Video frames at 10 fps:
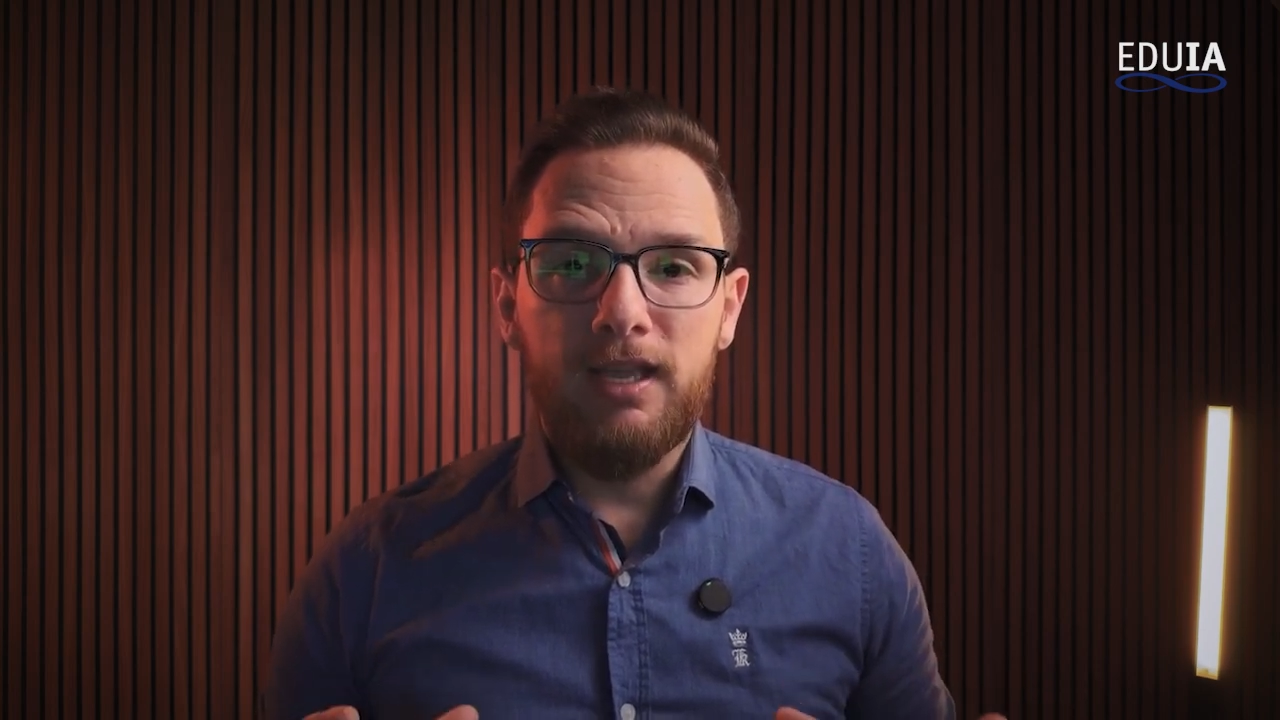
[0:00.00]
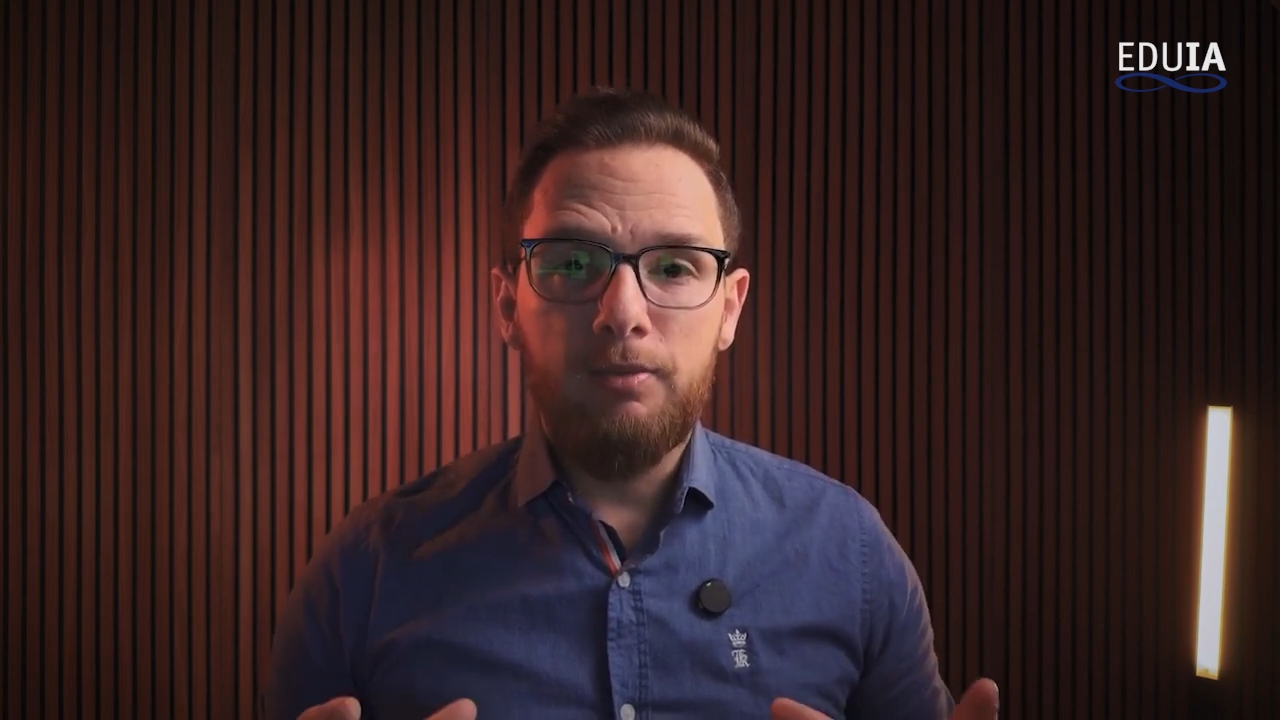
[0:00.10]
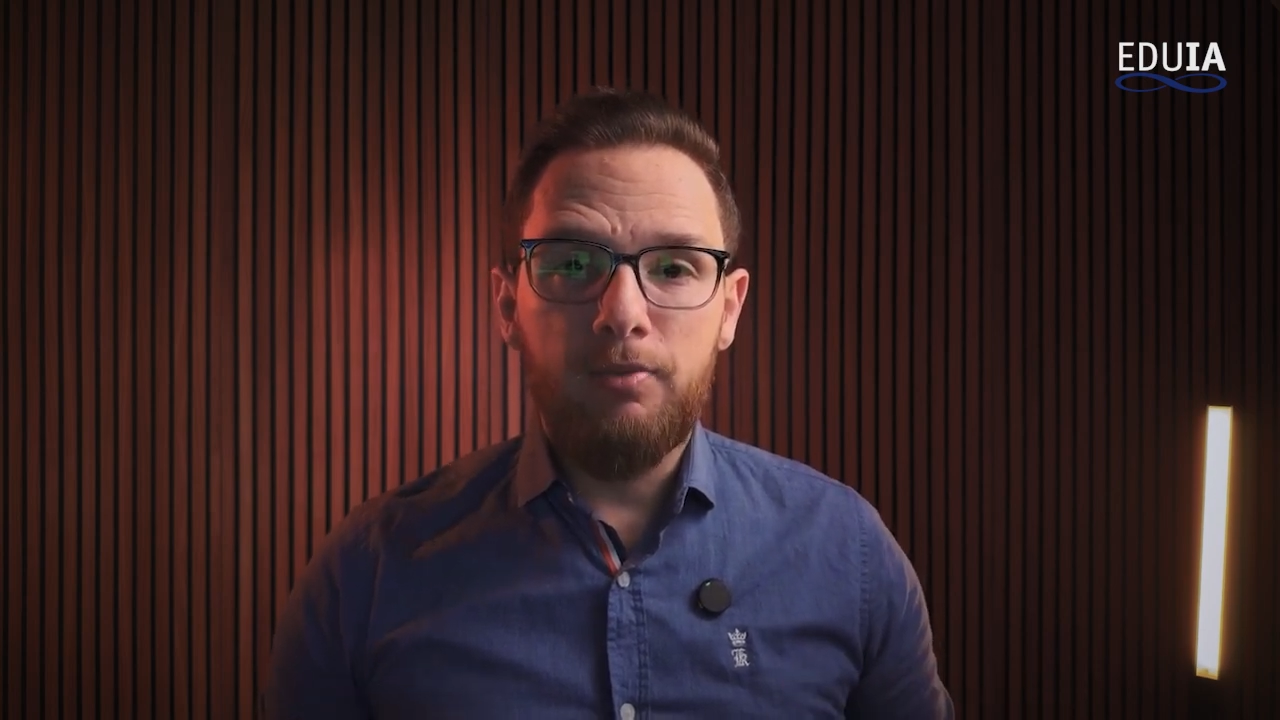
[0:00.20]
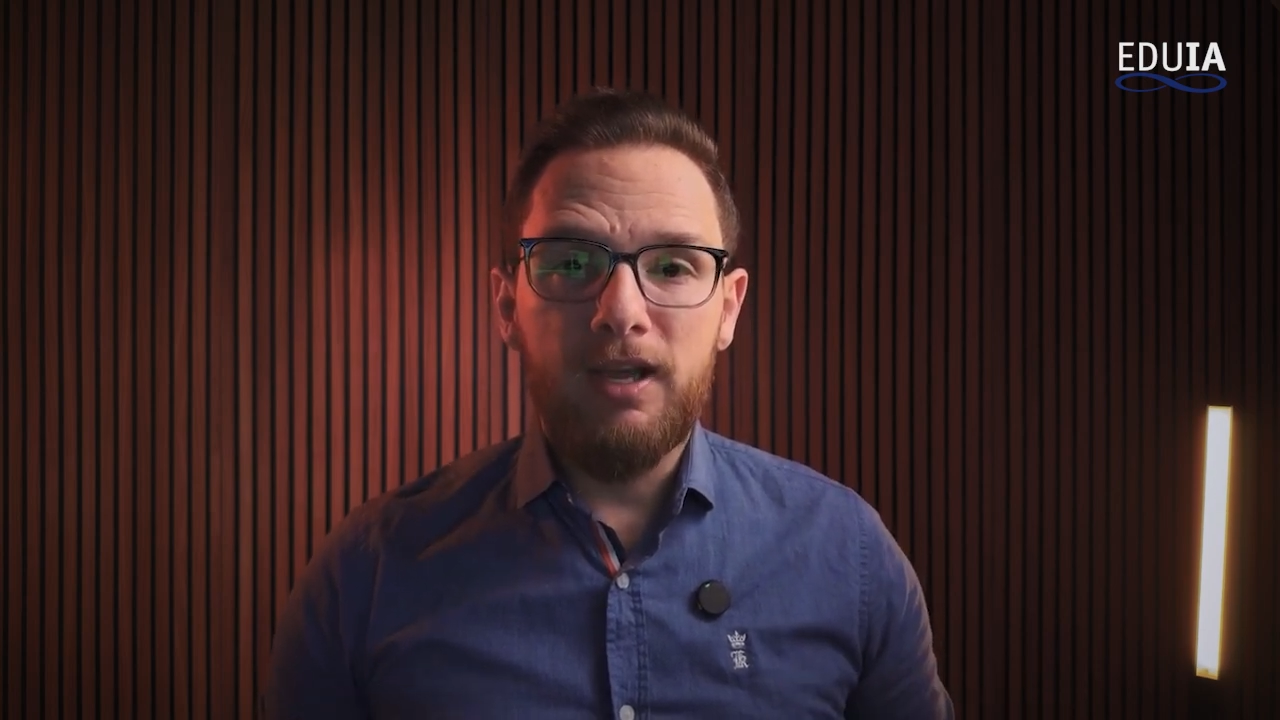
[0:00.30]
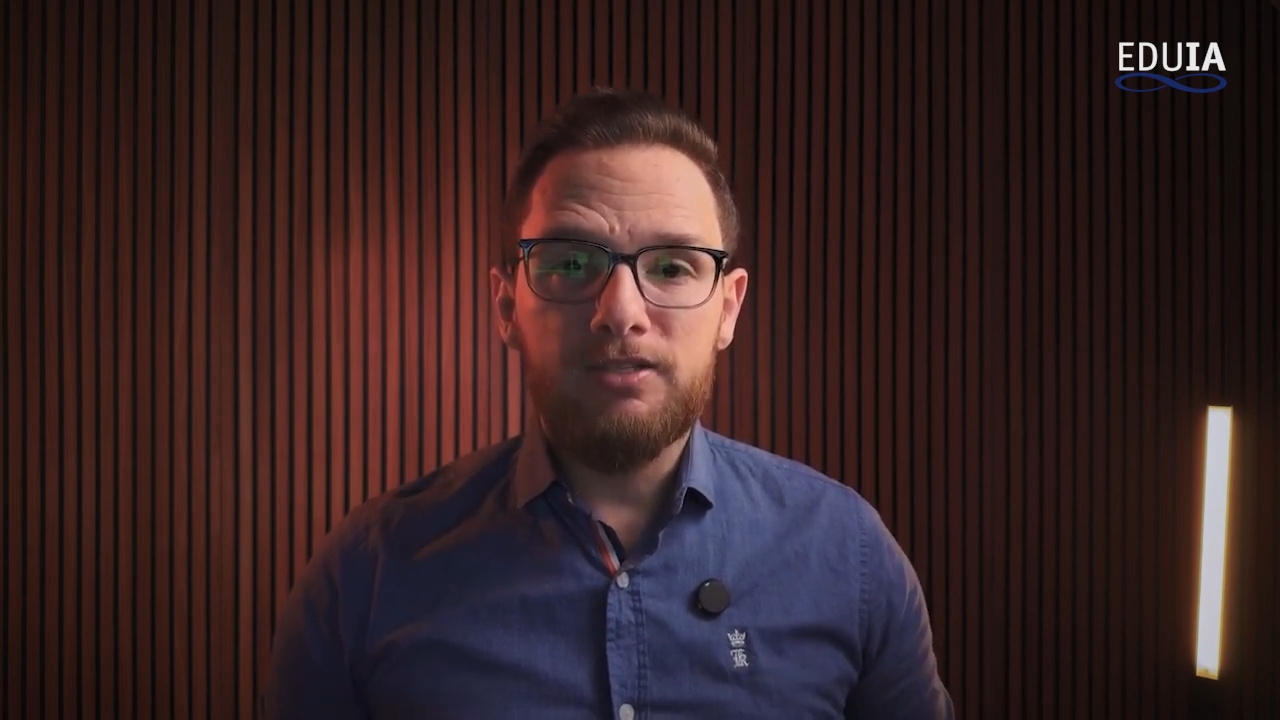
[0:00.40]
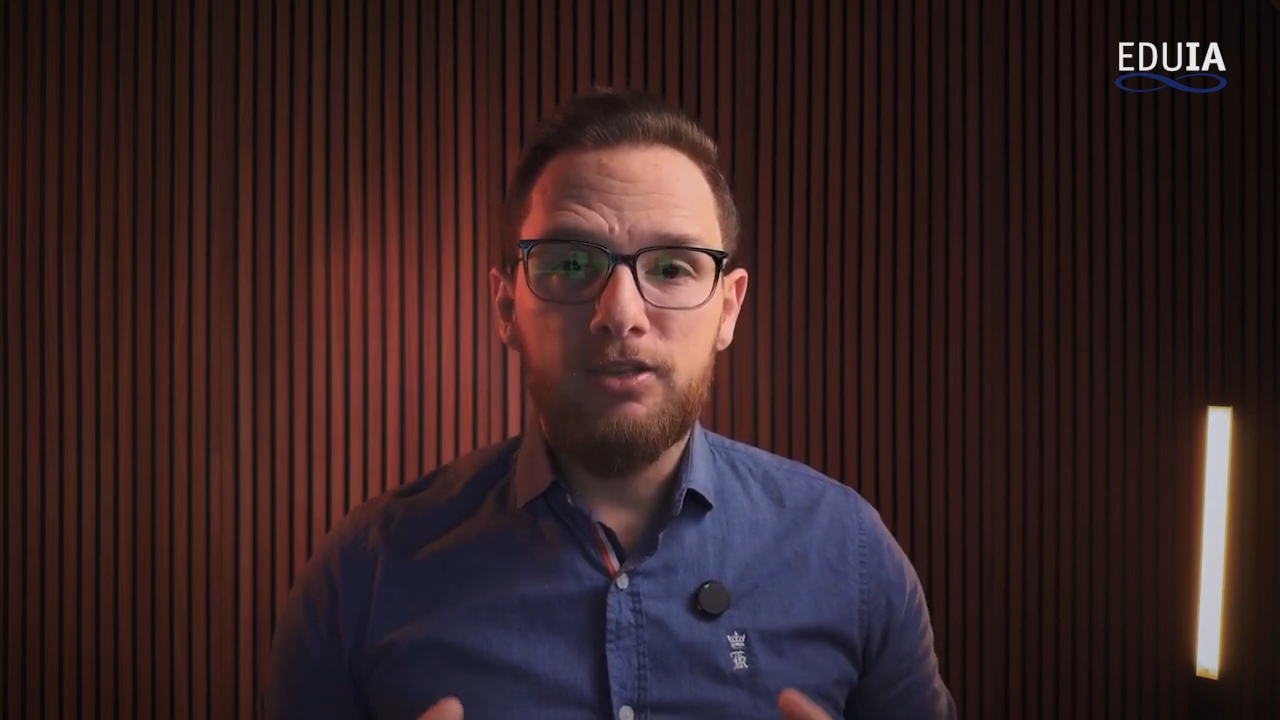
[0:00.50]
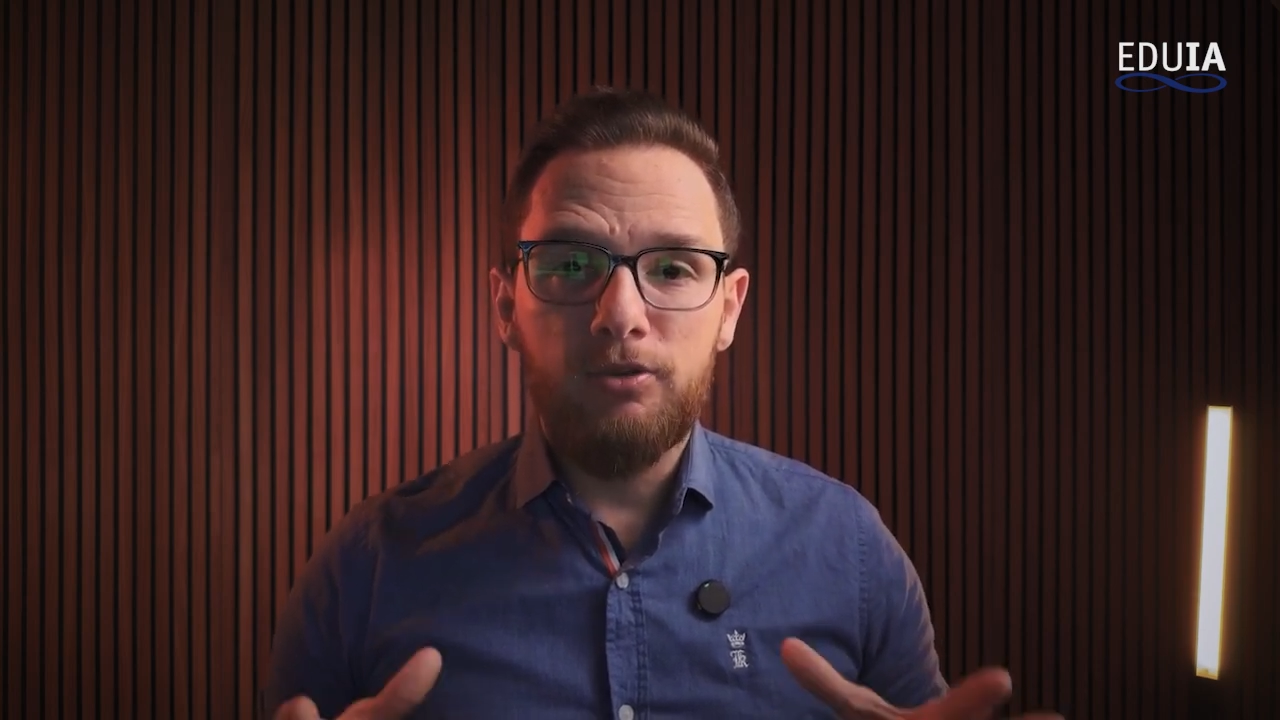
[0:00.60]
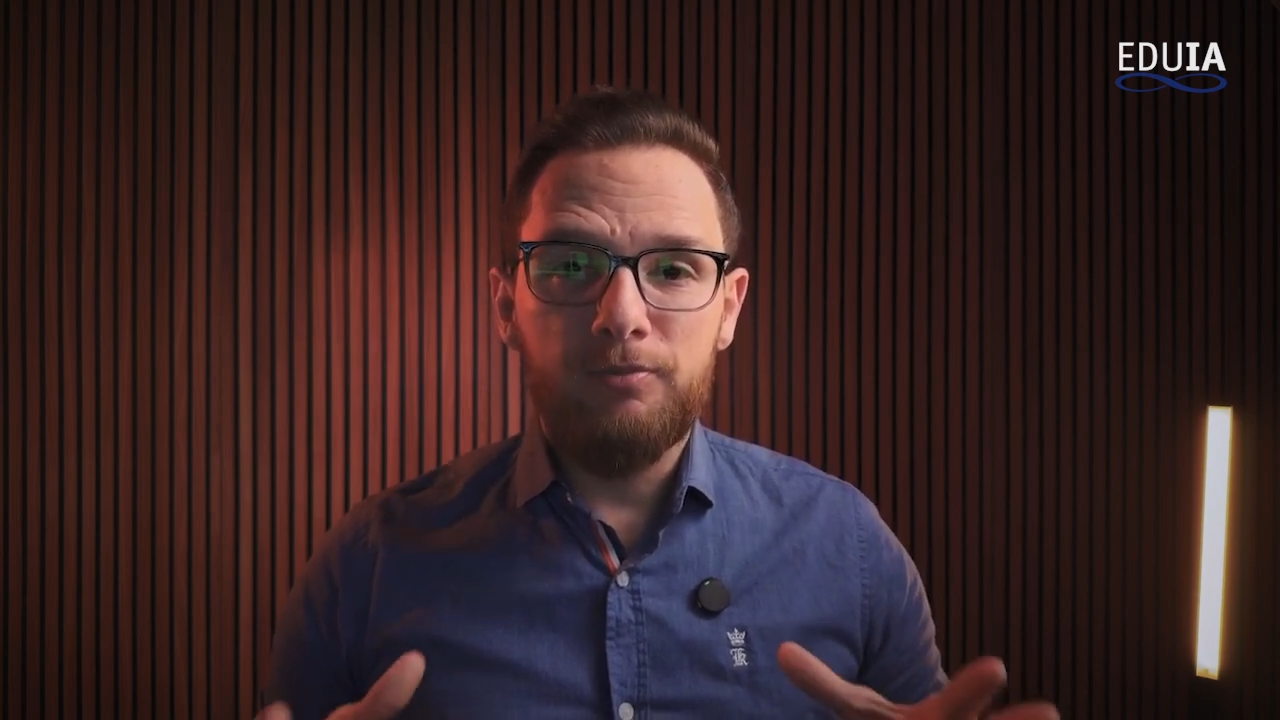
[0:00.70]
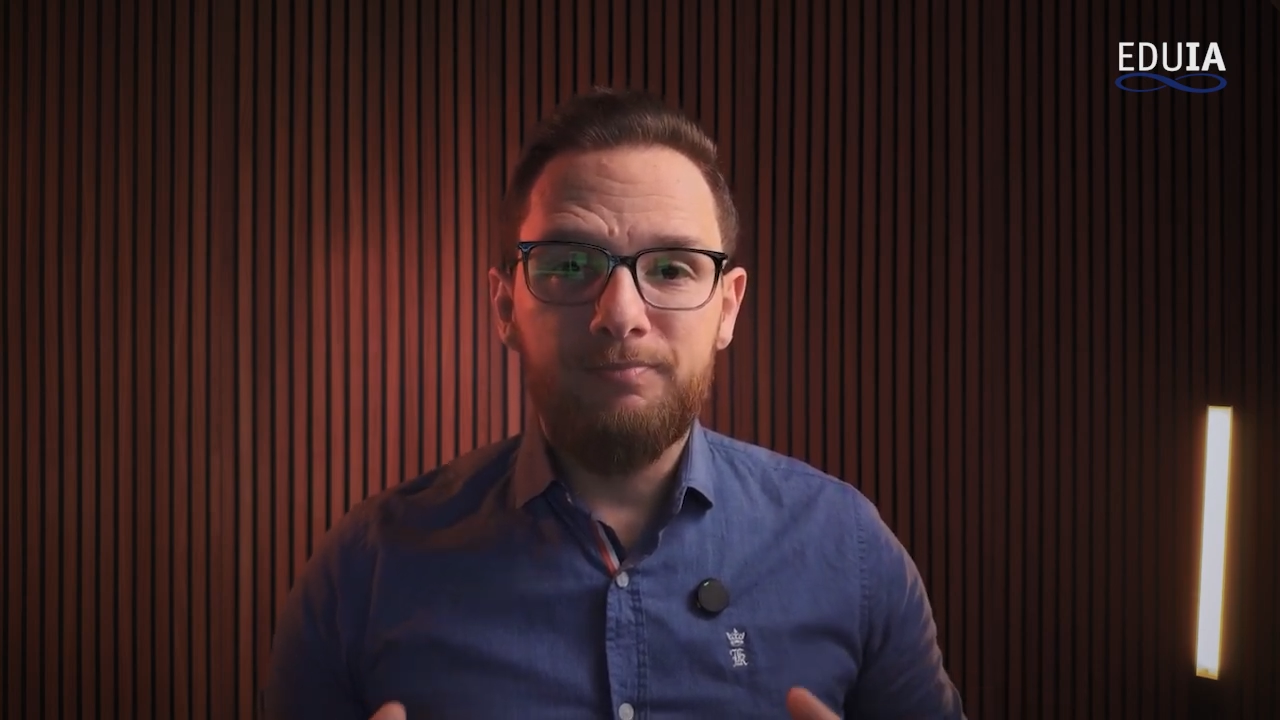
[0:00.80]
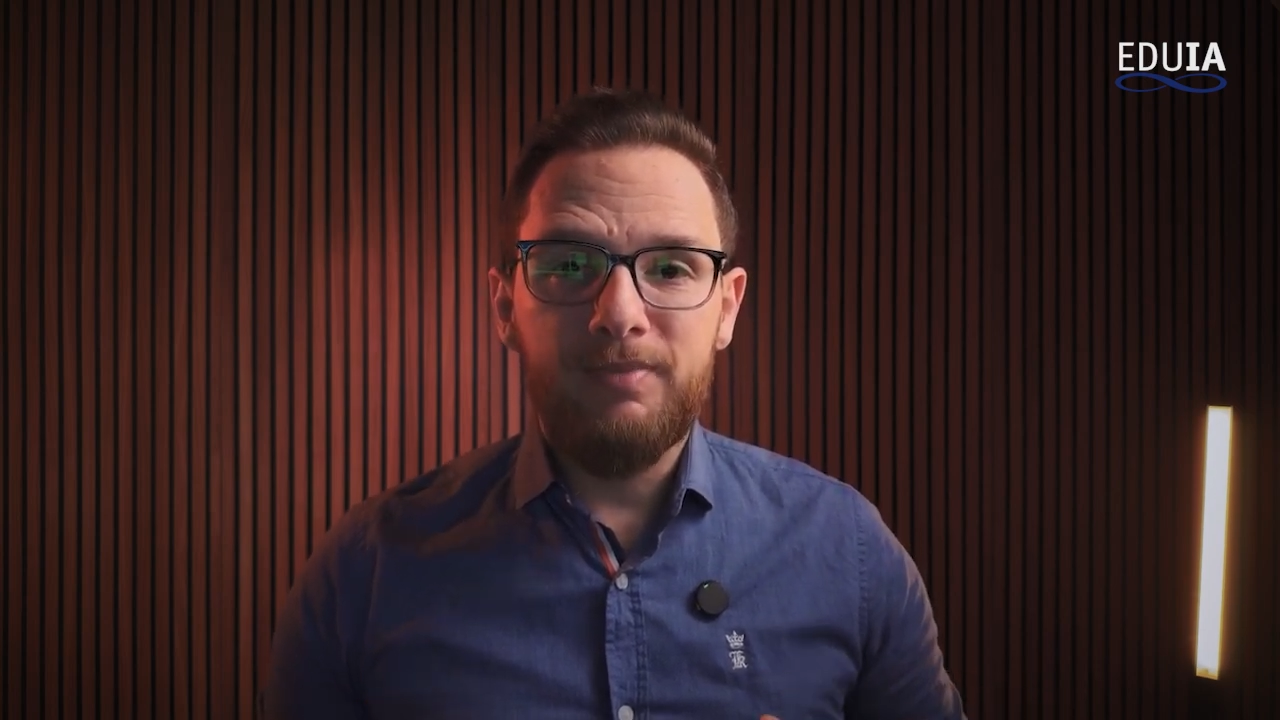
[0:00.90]
can impress
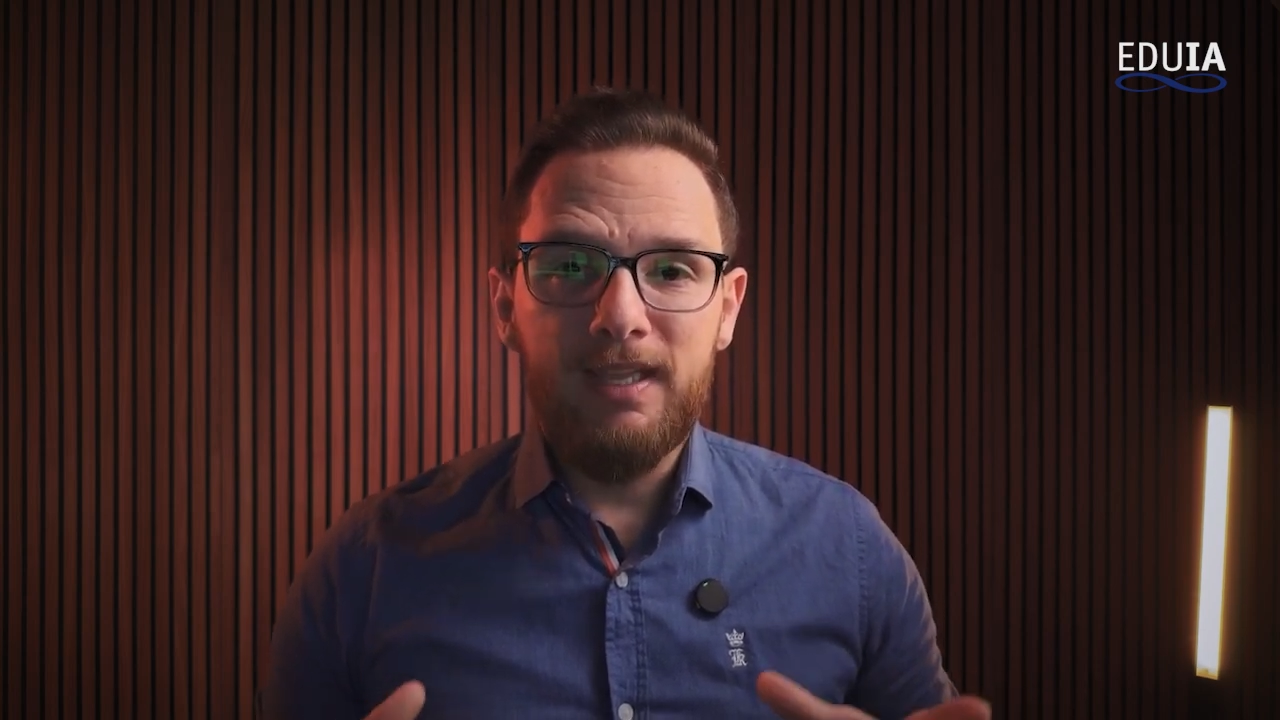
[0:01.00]
you.